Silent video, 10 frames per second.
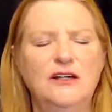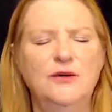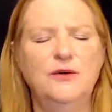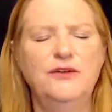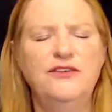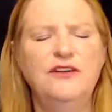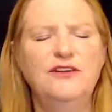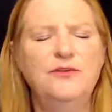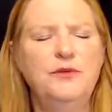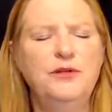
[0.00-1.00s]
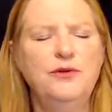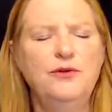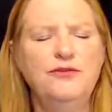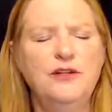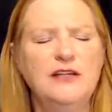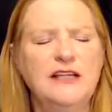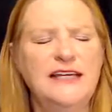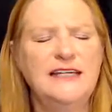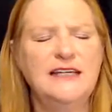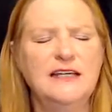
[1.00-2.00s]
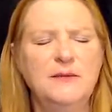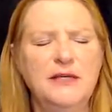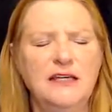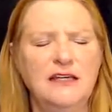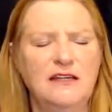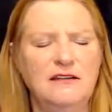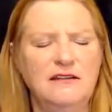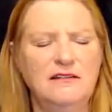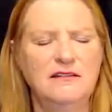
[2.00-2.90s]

We see this beautiful light coming in.